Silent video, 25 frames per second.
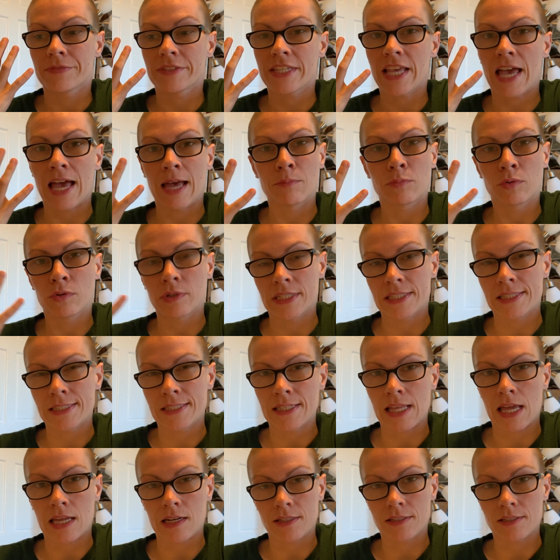tabloid
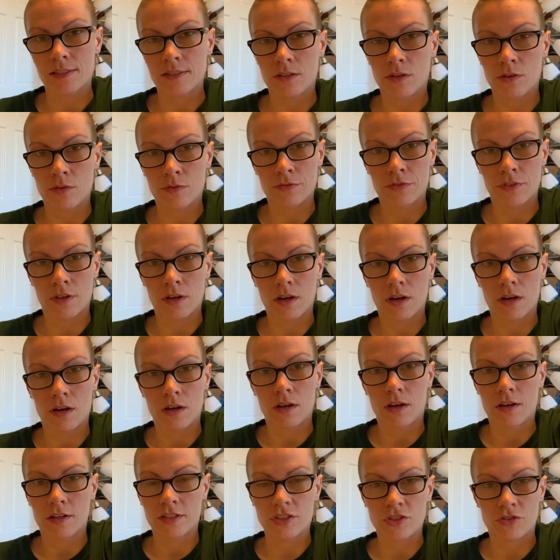status of the
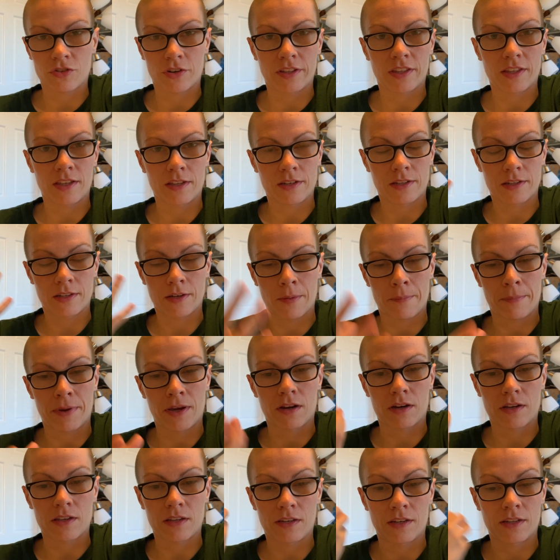Australian and
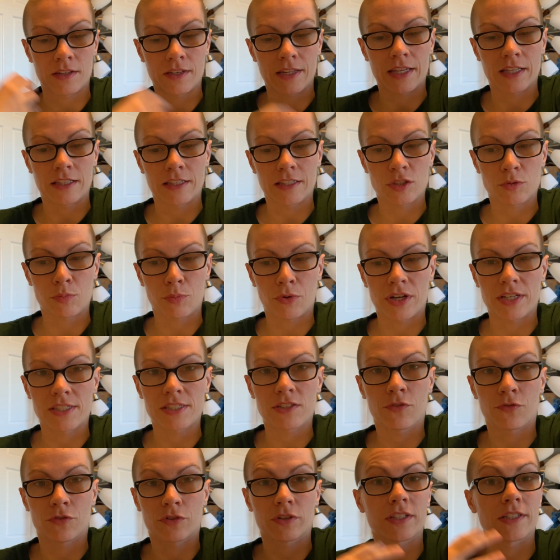American and English
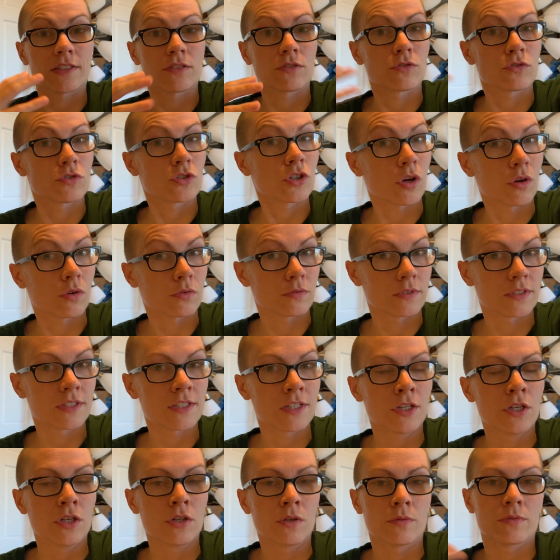press for Leisel
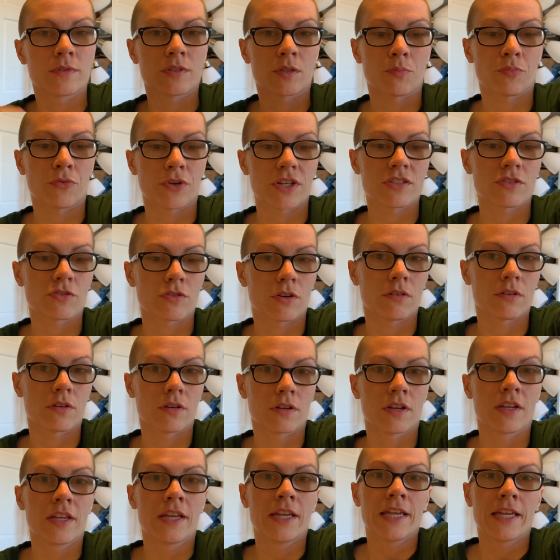Jones, who was a
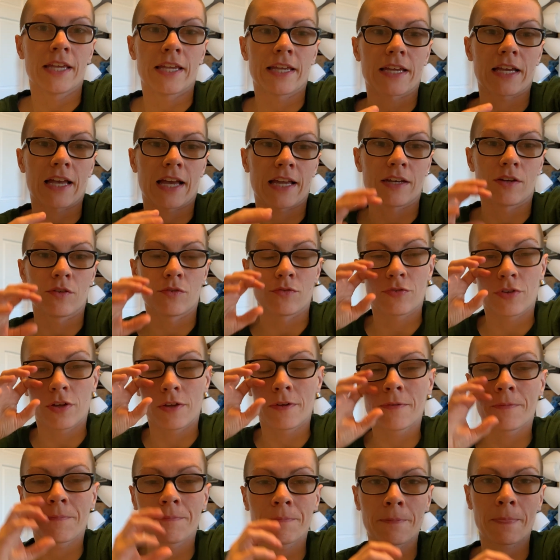breaststroker, and kind of
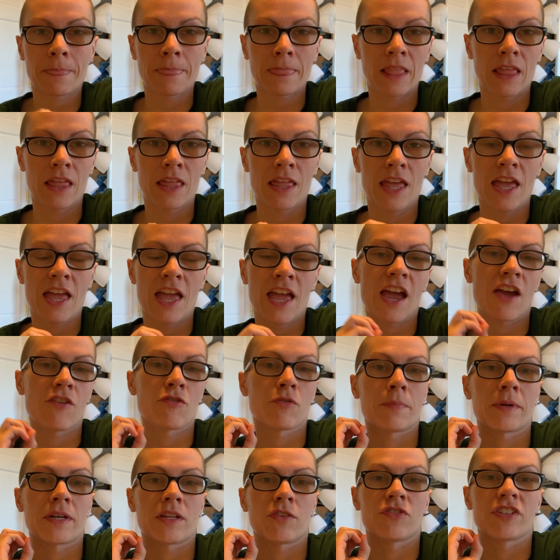
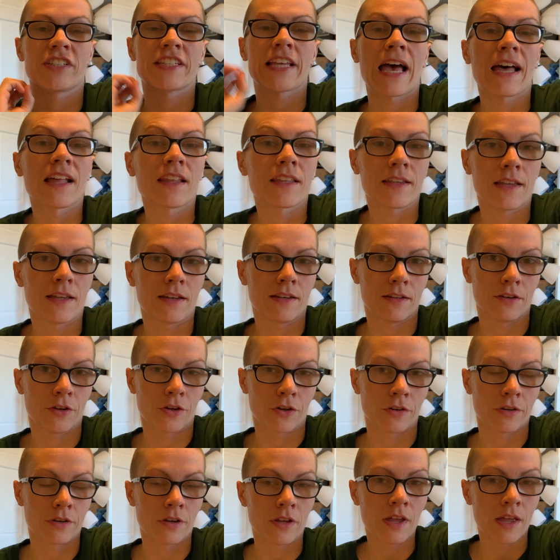everybody retaliated
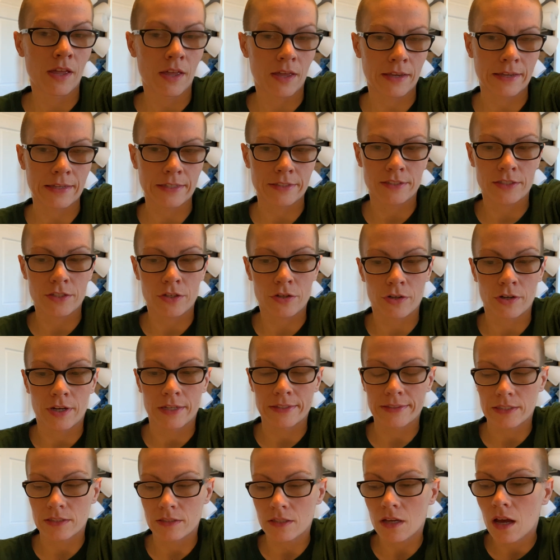her against her
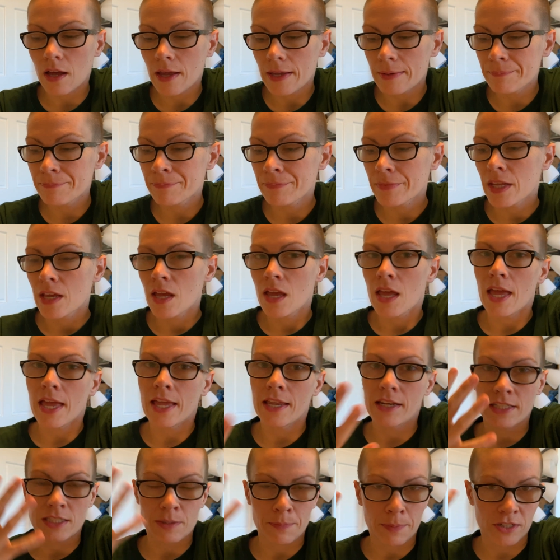at the time,
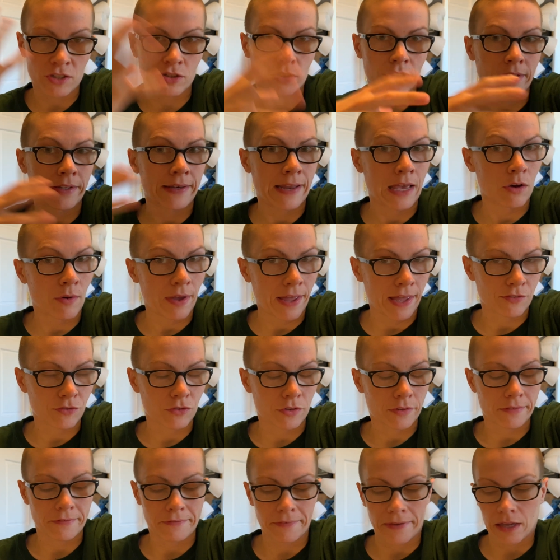and especially now
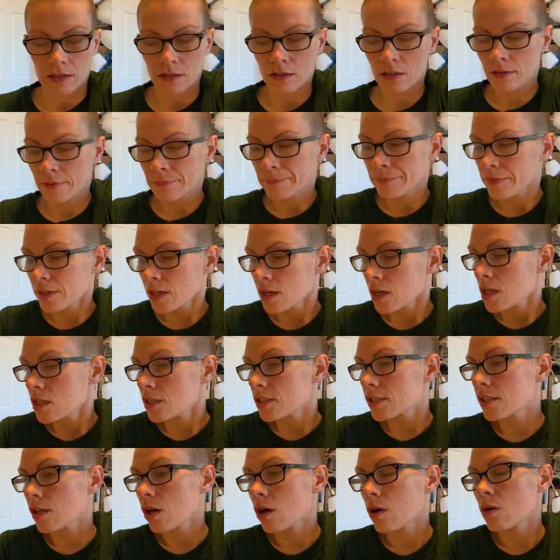after the fact.
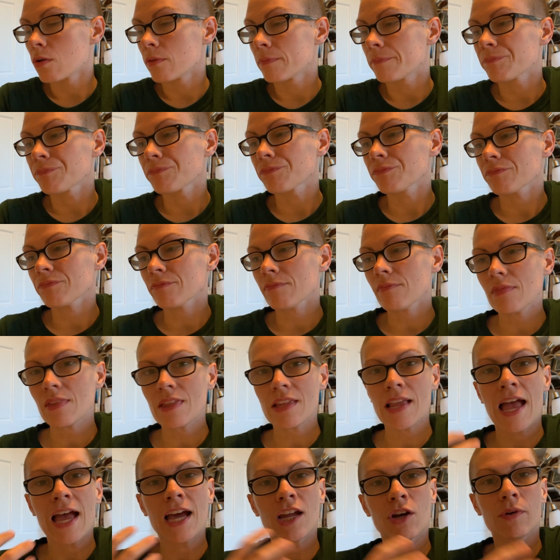So
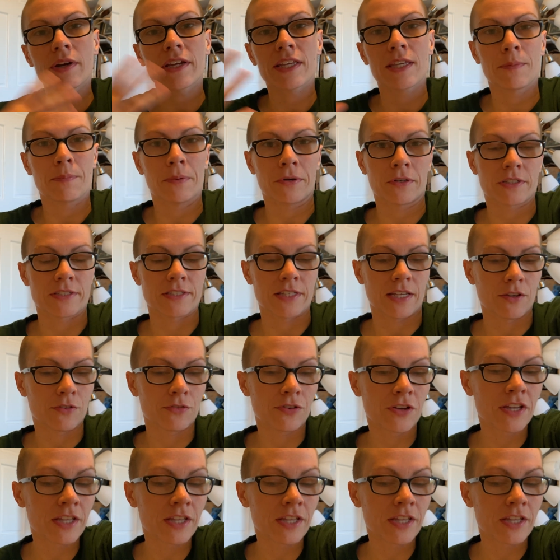how do I keep her safe?